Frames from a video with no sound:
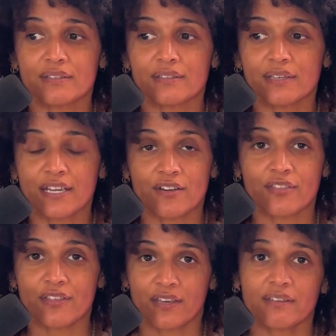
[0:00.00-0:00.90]
hear
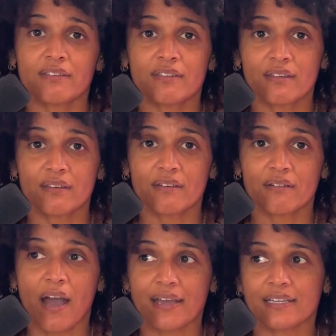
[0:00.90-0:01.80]
this,
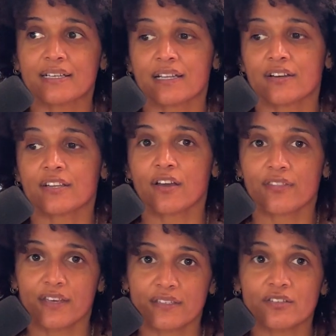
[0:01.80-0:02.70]
I need clarity on
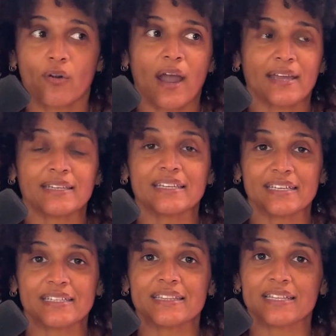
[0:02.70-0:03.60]
this, or I
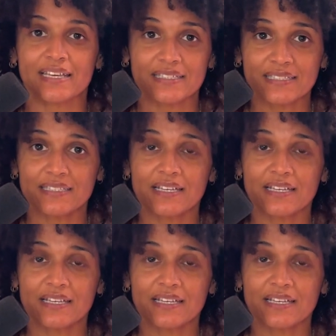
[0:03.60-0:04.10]
need this,